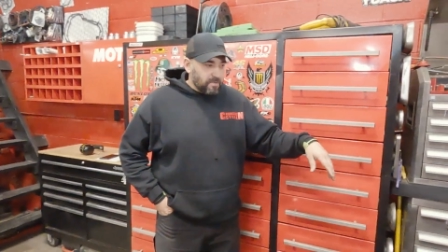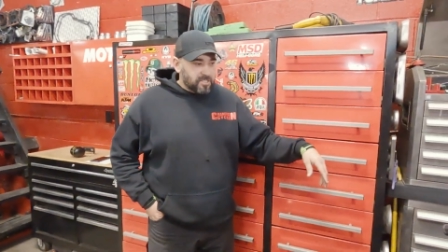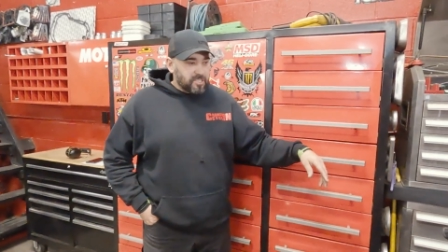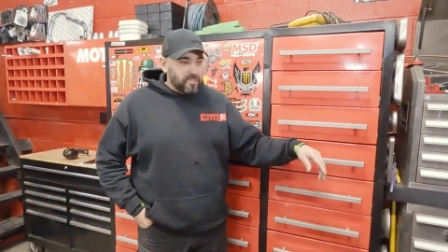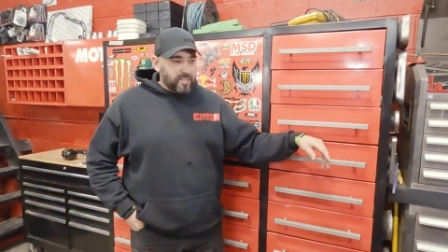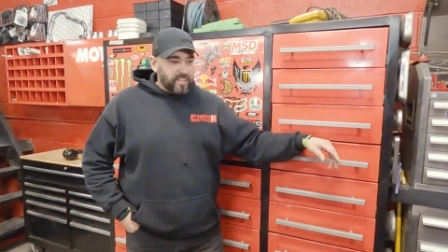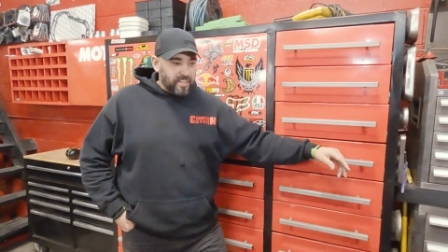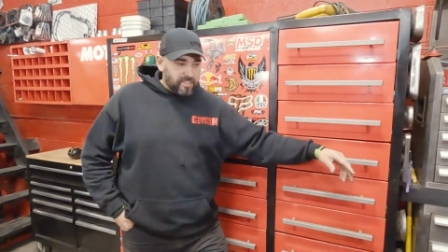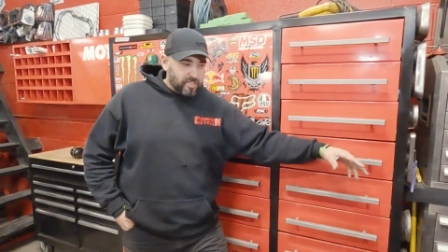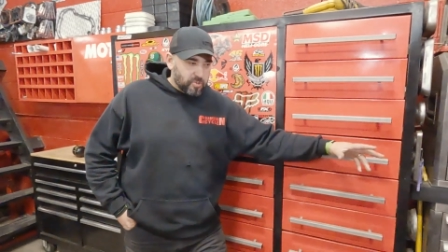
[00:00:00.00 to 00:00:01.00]
I was tuning
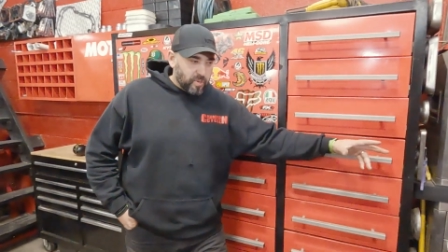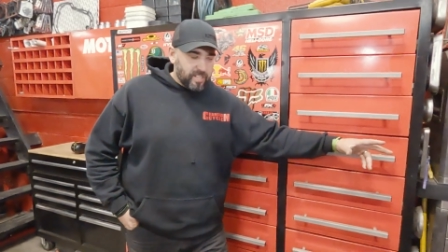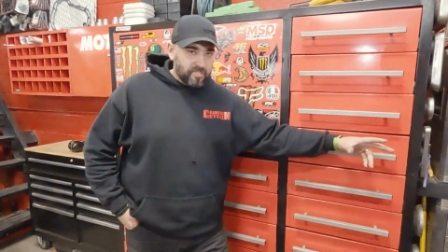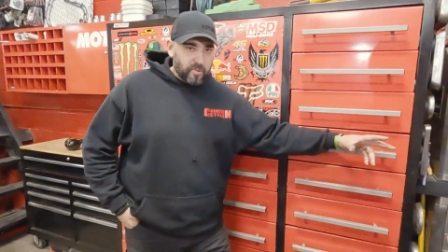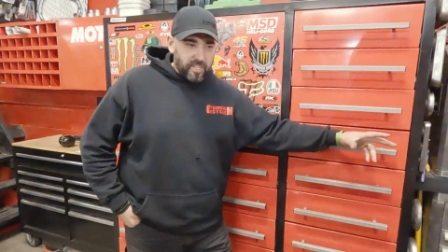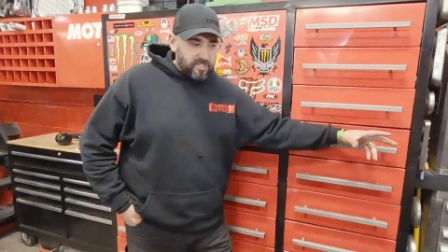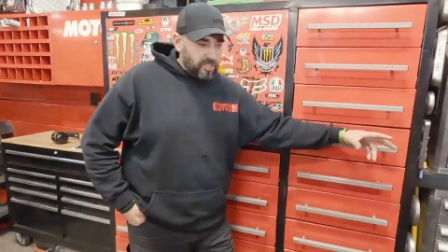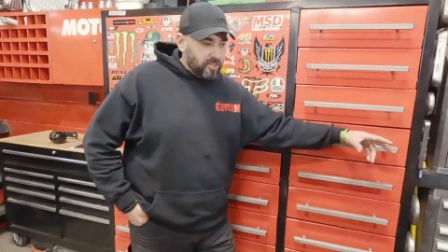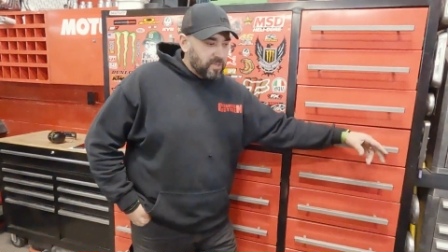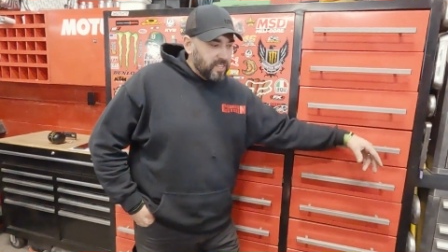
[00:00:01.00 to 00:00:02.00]
another
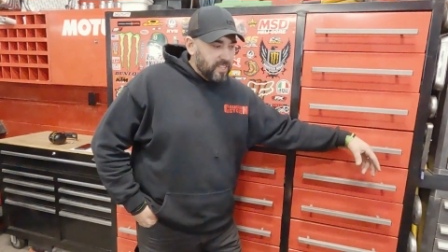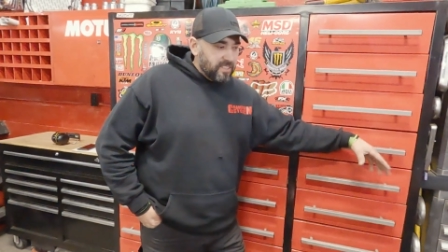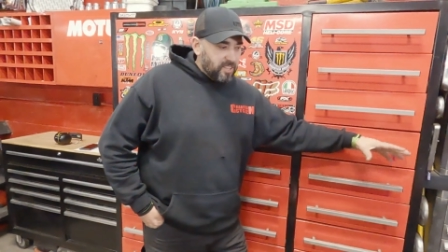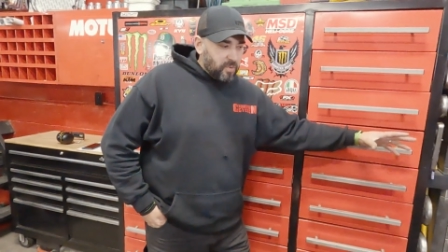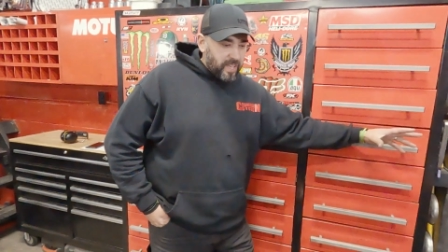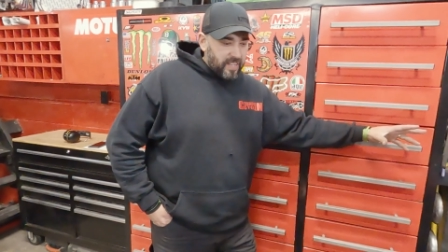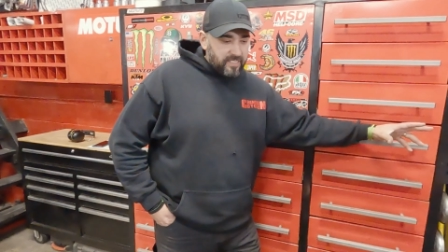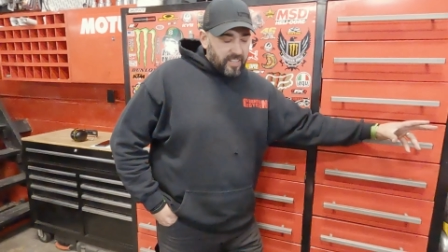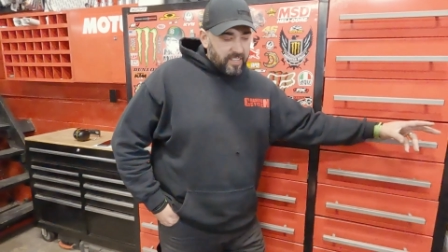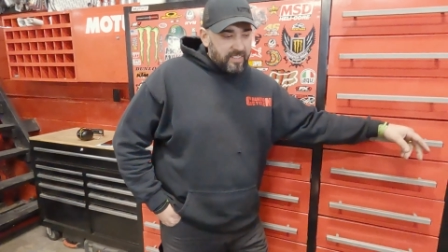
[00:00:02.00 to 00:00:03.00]
2022 that we
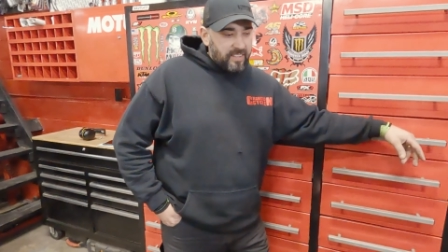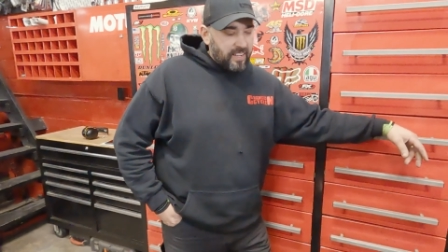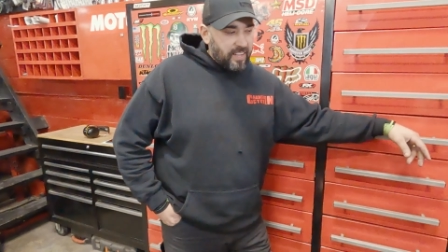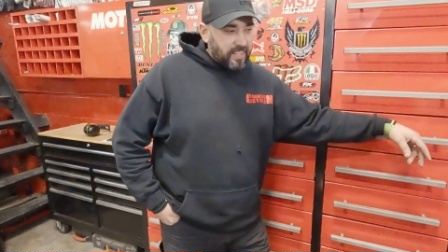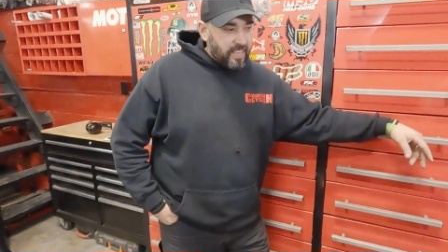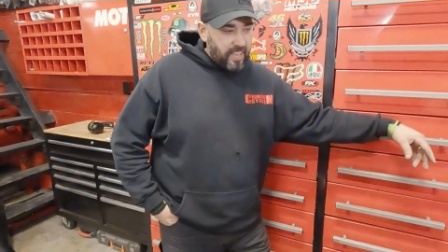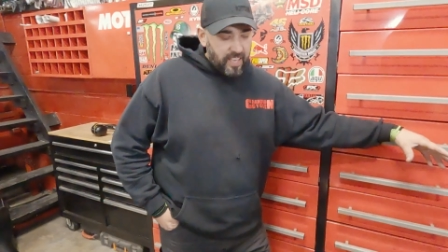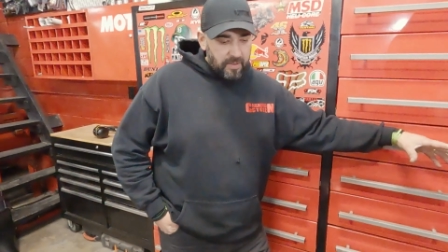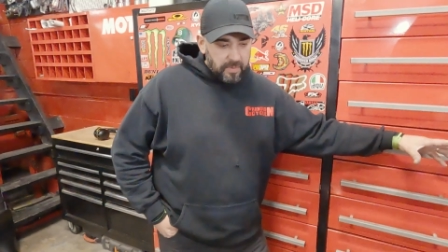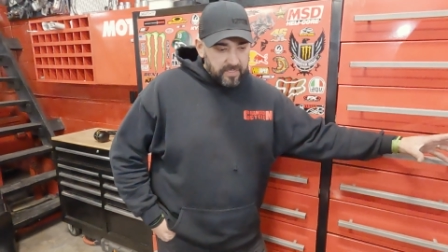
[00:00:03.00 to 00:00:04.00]
had done
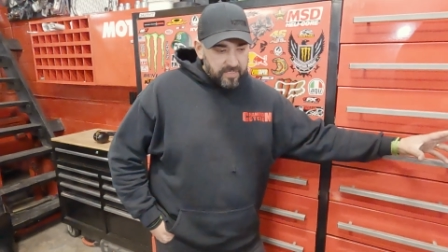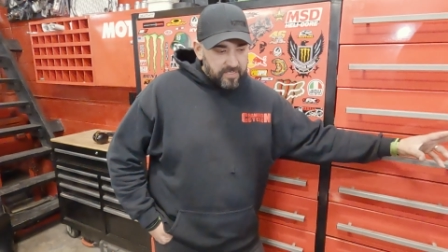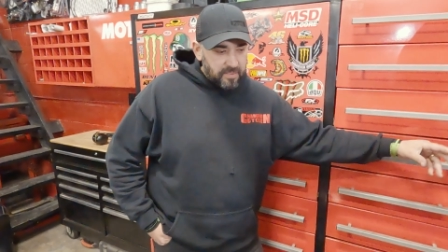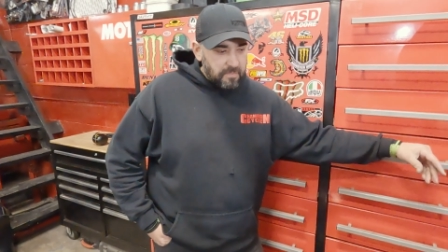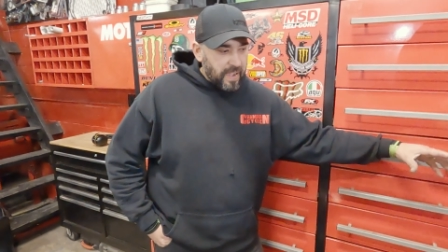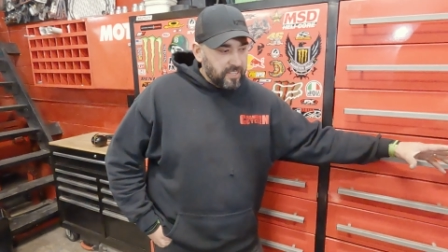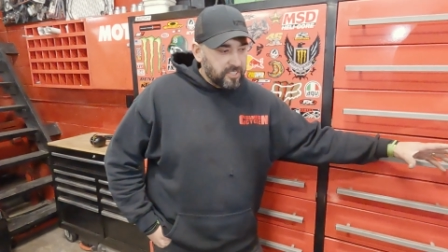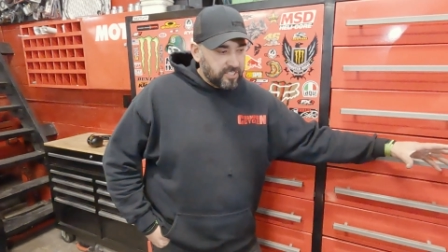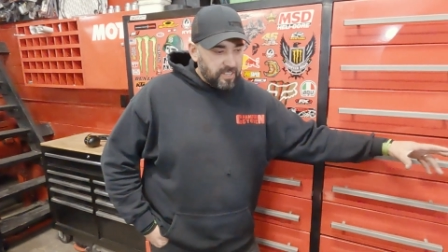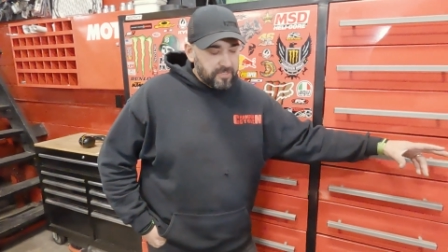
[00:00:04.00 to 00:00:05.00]
cam and some
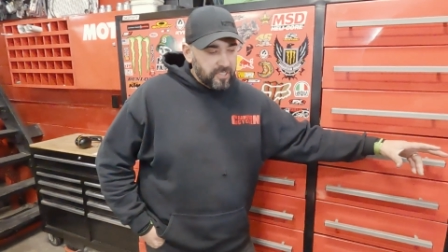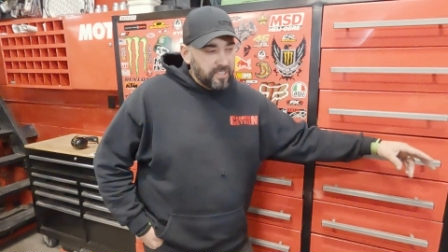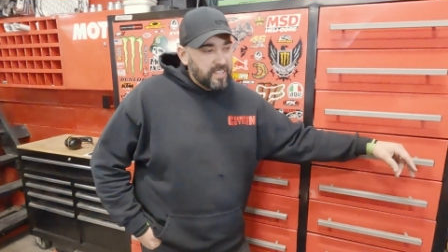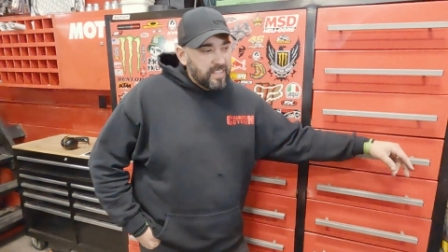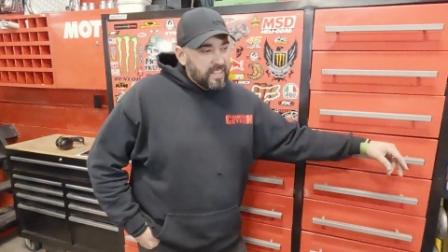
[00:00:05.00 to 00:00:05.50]
minor stuff too.